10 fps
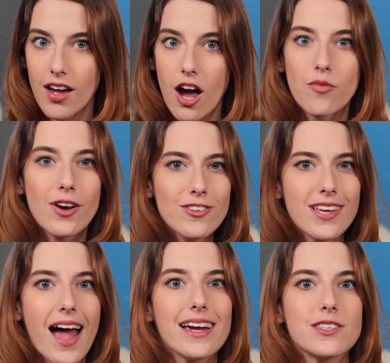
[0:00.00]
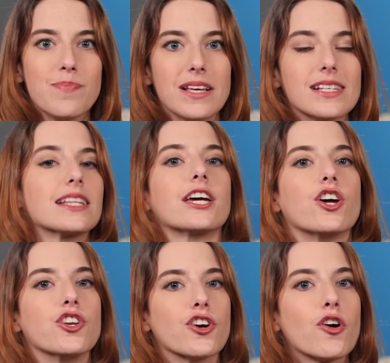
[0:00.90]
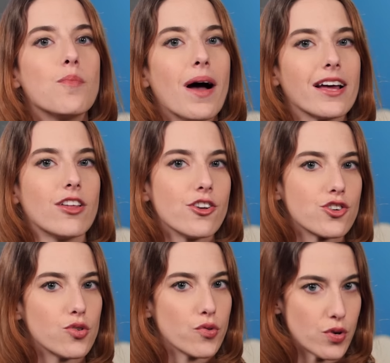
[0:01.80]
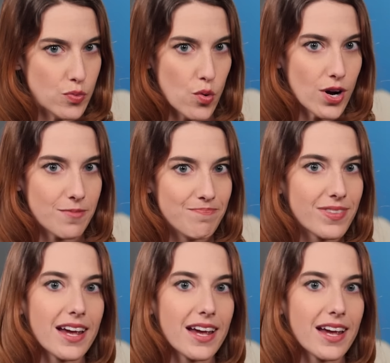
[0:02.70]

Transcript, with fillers: A runner's high is basically a neurobiological reward.